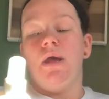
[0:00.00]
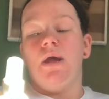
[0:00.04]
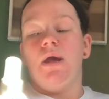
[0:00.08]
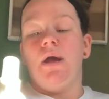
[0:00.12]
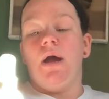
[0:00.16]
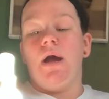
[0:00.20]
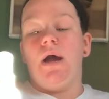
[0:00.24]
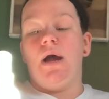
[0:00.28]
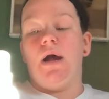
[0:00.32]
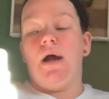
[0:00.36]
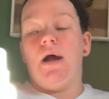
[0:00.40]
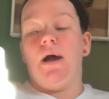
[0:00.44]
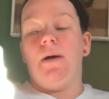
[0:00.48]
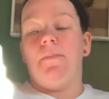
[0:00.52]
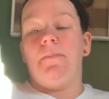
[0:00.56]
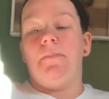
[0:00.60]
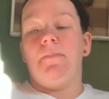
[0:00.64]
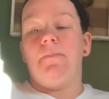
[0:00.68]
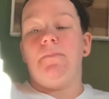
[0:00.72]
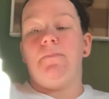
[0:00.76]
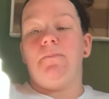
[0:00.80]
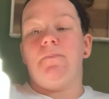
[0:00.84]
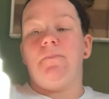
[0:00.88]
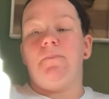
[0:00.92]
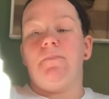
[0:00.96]

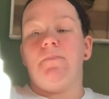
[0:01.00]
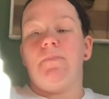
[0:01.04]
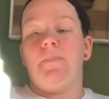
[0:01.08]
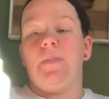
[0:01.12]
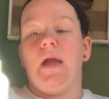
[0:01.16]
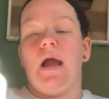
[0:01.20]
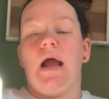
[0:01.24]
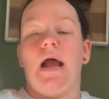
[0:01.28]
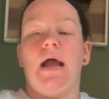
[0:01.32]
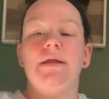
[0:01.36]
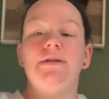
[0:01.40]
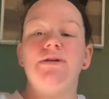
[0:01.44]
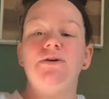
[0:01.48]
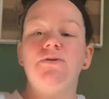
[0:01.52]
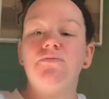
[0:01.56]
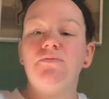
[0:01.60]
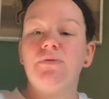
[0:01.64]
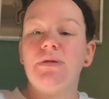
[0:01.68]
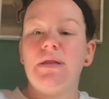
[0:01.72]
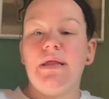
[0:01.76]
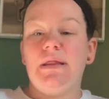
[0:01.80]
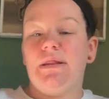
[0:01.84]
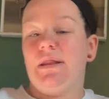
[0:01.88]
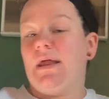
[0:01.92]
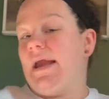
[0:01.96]
I don't
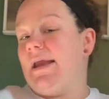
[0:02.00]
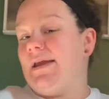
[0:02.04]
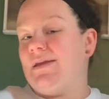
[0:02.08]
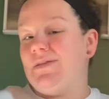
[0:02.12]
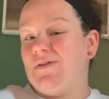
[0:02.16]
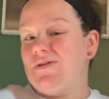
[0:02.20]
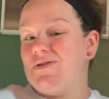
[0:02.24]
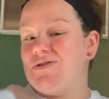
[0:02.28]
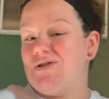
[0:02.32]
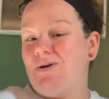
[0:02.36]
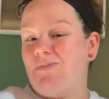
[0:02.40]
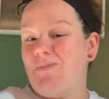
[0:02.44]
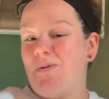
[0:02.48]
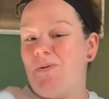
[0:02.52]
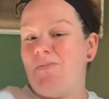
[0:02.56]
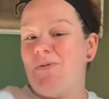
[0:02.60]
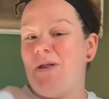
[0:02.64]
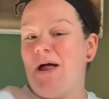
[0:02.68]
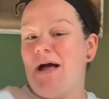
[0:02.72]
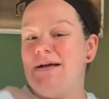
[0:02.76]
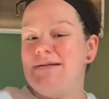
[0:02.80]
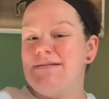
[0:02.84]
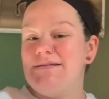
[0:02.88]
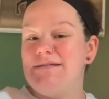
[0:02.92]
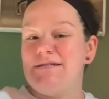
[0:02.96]
really like the
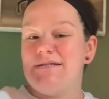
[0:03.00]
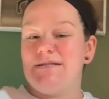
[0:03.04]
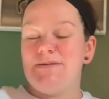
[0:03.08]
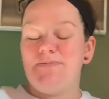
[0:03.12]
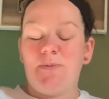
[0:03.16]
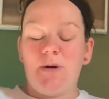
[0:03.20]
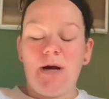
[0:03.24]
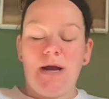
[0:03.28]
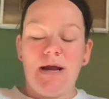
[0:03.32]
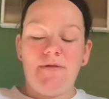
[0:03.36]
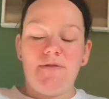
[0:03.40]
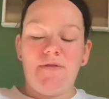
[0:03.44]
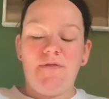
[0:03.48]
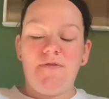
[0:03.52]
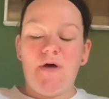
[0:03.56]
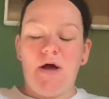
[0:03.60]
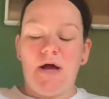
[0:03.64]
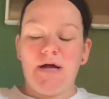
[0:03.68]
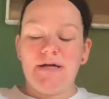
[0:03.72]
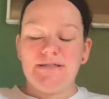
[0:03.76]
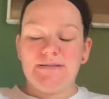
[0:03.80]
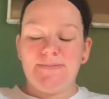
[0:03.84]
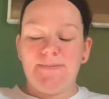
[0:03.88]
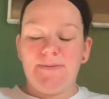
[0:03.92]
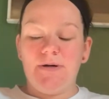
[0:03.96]
Dermaplast spray that the
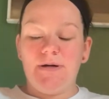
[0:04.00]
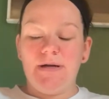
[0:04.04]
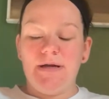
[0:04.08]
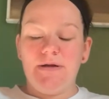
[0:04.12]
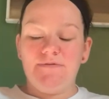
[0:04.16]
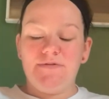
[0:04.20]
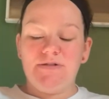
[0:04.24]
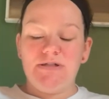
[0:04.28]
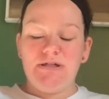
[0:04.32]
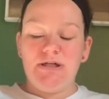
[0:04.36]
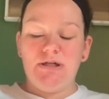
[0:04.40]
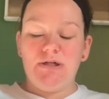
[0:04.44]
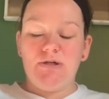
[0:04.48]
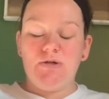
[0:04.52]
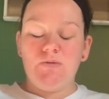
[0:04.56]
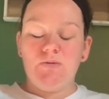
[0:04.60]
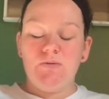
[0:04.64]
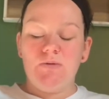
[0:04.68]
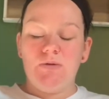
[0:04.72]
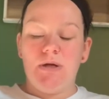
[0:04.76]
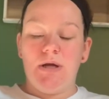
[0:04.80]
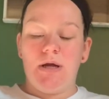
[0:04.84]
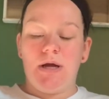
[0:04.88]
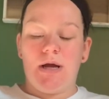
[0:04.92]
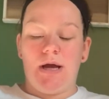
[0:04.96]
hospital gives you.
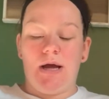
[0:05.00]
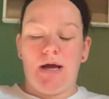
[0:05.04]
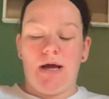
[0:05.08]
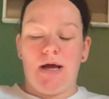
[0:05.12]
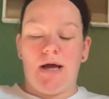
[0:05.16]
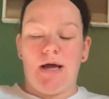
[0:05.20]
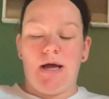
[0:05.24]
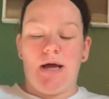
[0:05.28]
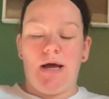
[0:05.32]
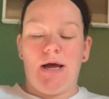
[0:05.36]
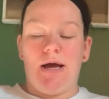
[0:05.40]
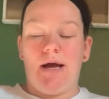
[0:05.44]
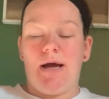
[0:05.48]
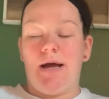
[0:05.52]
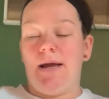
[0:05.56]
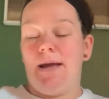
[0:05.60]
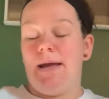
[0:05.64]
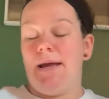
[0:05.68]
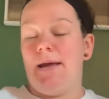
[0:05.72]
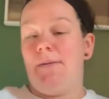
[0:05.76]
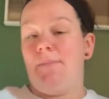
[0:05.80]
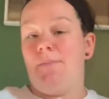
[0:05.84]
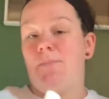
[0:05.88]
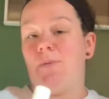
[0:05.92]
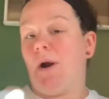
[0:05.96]
I
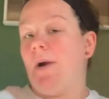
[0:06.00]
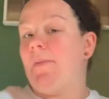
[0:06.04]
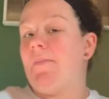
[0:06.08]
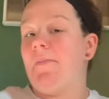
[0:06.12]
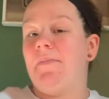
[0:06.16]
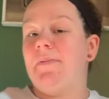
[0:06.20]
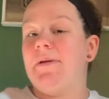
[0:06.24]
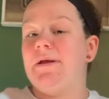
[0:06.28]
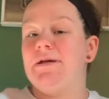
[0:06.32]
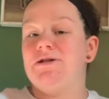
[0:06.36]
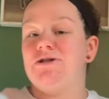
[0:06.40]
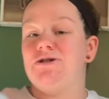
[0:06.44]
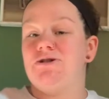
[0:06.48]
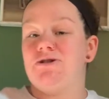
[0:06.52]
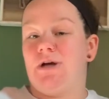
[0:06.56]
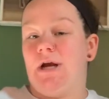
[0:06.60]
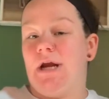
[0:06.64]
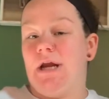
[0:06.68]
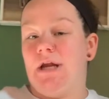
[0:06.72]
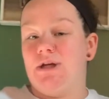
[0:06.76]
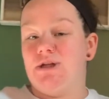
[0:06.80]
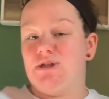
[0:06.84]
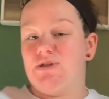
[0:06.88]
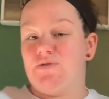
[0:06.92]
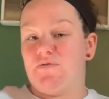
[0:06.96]
am probably
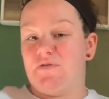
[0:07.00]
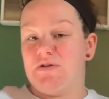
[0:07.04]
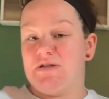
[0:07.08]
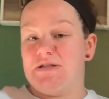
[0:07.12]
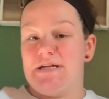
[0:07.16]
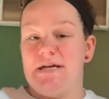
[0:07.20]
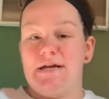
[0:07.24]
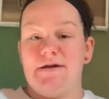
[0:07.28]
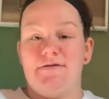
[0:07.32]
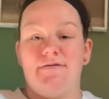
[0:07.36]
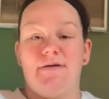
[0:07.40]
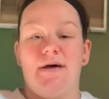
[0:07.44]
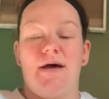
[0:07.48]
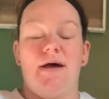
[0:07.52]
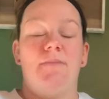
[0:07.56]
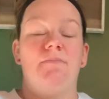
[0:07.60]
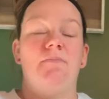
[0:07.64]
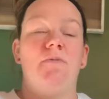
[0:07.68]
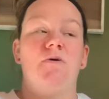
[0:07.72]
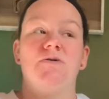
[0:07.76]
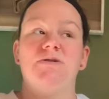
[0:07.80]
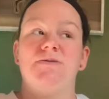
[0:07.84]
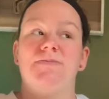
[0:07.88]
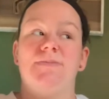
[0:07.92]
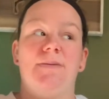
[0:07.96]
strange for saying that.
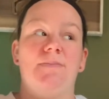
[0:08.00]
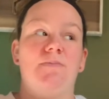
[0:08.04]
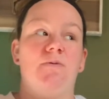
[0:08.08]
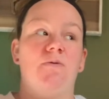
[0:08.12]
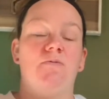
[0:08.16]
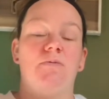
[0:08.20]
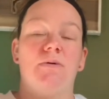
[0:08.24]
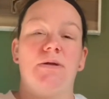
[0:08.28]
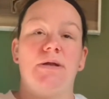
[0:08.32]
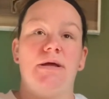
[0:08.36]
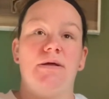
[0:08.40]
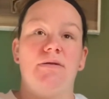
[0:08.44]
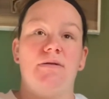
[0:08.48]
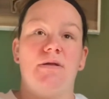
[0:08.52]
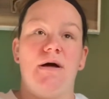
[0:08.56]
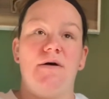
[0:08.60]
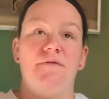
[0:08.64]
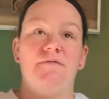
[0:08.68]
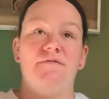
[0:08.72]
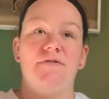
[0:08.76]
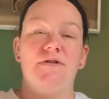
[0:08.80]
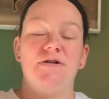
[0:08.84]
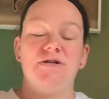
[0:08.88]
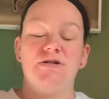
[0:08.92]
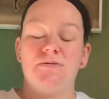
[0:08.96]
Most people really
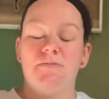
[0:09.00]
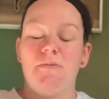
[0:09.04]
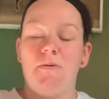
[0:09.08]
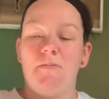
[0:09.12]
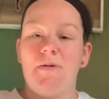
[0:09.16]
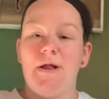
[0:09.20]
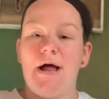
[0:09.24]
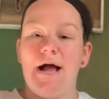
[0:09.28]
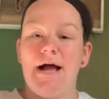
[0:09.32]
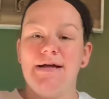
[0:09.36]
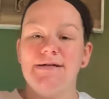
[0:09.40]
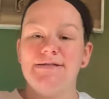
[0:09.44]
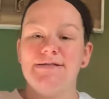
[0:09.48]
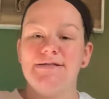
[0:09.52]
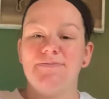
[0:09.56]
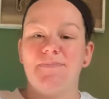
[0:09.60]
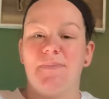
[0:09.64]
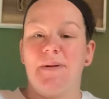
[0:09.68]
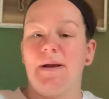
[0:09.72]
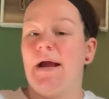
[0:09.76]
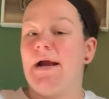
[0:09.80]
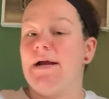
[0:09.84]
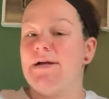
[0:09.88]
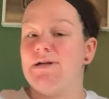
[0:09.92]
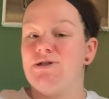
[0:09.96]
love the Dermaplast,
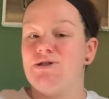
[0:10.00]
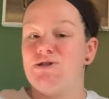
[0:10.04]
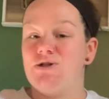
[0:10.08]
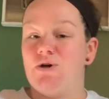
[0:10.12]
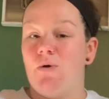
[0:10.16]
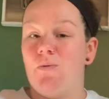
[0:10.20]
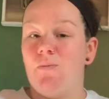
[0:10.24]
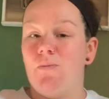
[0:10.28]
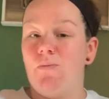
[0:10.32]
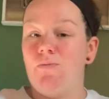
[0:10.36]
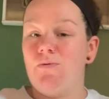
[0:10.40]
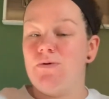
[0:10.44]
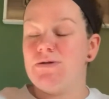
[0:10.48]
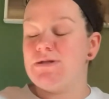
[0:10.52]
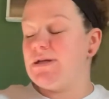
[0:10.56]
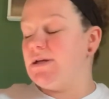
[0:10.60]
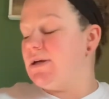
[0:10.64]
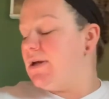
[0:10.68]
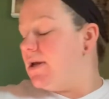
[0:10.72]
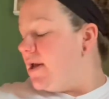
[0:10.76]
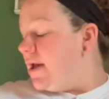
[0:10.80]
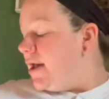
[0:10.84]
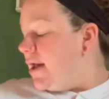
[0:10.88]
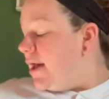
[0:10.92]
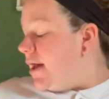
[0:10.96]
but I don't.
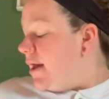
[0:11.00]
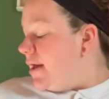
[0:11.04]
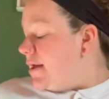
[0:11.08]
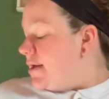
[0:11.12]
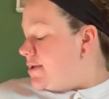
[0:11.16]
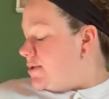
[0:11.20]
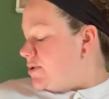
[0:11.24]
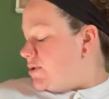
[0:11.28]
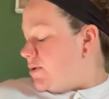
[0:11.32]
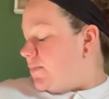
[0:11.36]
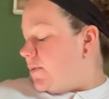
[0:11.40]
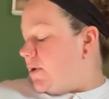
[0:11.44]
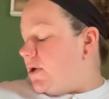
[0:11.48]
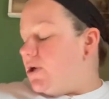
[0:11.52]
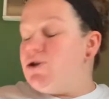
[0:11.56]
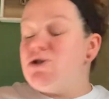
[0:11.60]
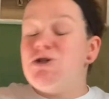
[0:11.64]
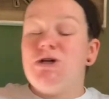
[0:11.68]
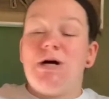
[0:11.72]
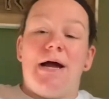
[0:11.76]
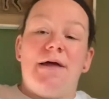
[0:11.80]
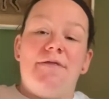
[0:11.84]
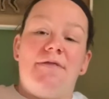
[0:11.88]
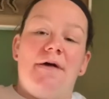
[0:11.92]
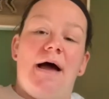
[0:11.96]
So I'm going to
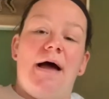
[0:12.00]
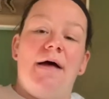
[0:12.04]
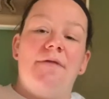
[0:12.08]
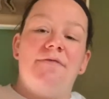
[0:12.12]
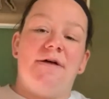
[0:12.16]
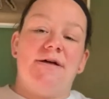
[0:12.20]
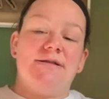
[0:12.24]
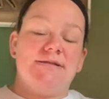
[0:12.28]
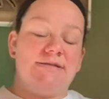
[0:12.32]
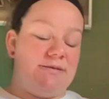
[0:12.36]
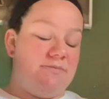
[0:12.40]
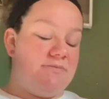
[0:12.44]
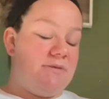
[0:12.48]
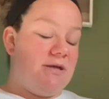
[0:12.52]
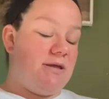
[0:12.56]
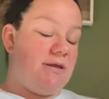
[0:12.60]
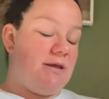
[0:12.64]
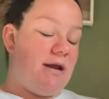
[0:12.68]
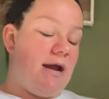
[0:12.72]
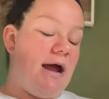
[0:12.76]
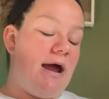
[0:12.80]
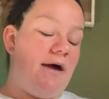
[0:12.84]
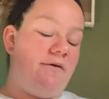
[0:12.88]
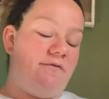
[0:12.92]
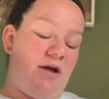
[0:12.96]
try that. That's something that
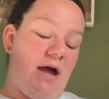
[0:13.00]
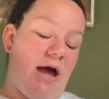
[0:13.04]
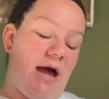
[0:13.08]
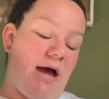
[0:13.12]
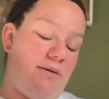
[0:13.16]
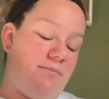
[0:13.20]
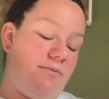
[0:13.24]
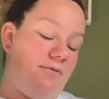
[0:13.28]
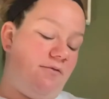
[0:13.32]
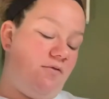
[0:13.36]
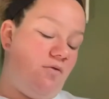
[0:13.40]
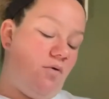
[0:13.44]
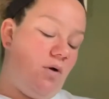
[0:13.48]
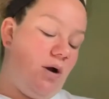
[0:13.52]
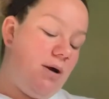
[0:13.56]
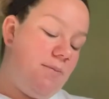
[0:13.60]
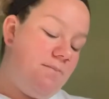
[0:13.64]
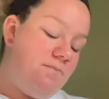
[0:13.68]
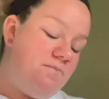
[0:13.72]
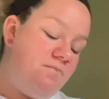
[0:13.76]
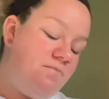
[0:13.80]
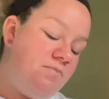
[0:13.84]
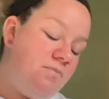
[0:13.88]
I haven't had before.